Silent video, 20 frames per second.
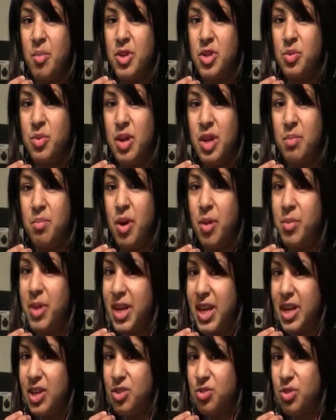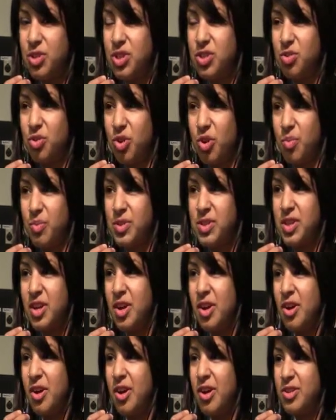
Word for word: between public interest groups,